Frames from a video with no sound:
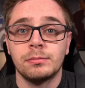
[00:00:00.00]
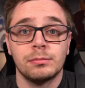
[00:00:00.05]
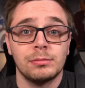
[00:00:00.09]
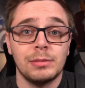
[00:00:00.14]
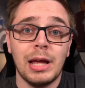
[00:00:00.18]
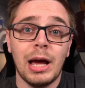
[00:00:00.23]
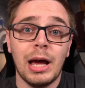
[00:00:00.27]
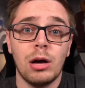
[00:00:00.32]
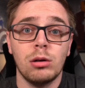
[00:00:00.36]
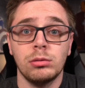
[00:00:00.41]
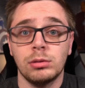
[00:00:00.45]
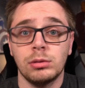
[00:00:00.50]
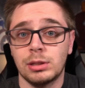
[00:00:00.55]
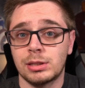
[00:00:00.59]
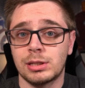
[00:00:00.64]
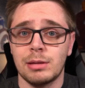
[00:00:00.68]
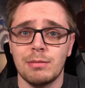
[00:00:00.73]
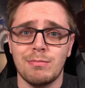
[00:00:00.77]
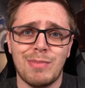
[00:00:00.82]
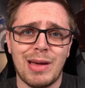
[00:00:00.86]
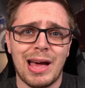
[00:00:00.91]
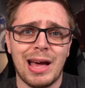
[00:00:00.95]
Now, let's
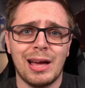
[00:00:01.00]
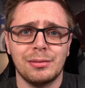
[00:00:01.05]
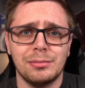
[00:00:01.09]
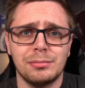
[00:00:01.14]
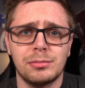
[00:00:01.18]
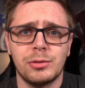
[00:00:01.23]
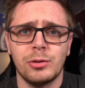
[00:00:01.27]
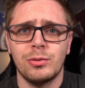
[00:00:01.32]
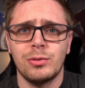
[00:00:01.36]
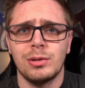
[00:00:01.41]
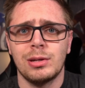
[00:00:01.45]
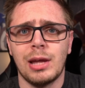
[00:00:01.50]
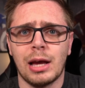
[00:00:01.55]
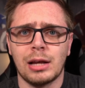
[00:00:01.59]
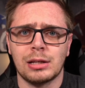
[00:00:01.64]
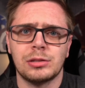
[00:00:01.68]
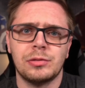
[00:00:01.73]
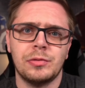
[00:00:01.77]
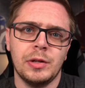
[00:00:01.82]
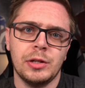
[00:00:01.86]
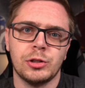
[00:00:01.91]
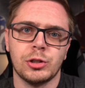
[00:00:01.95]
get back to the
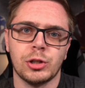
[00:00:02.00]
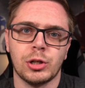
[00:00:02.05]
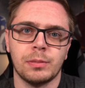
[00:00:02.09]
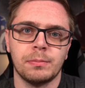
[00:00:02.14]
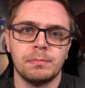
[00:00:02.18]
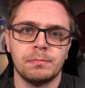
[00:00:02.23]
next feature.